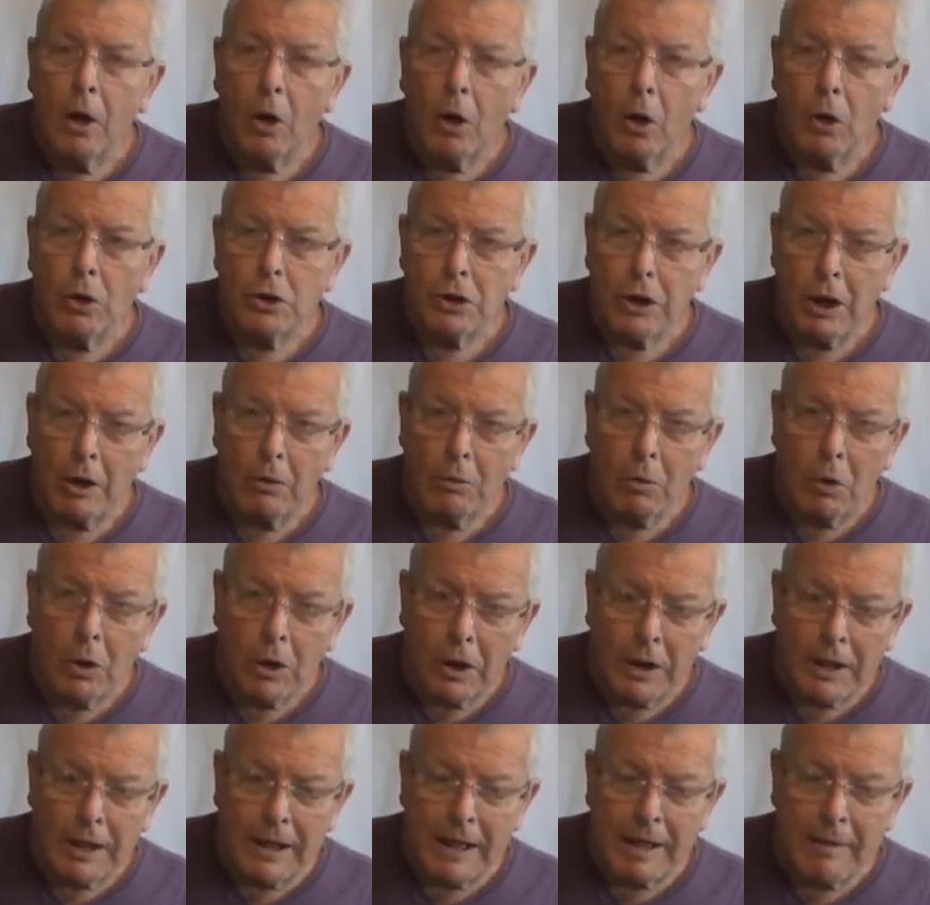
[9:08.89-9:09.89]
Also
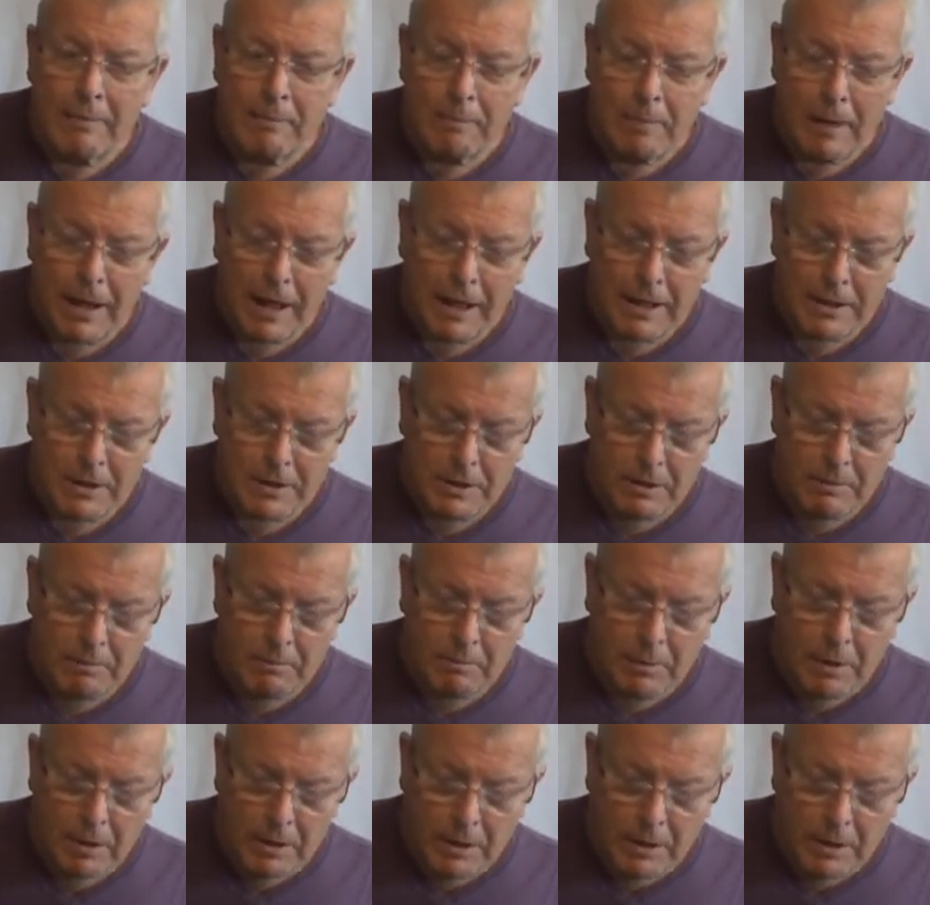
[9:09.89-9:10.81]
look at the impacts on